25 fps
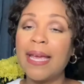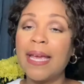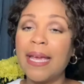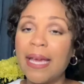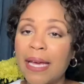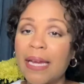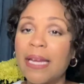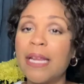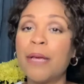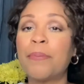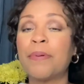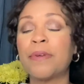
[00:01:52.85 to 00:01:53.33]

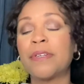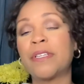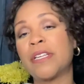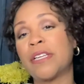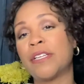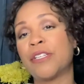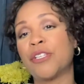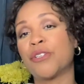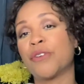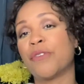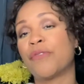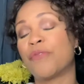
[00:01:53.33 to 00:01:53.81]
any
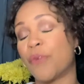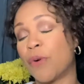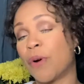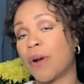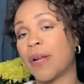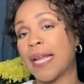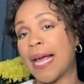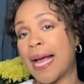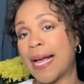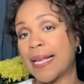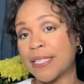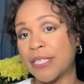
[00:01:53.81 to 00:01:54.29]
potential for a
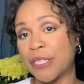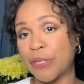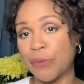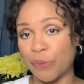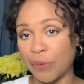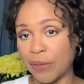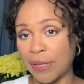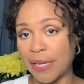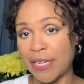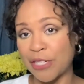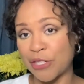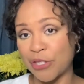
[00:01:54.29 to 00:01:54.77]
lasting
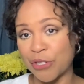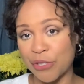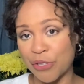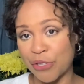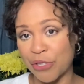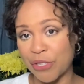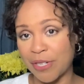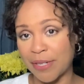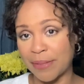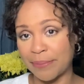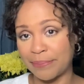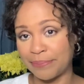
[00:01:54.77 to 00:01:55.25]

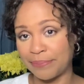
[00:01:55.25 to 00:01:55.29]
relationship.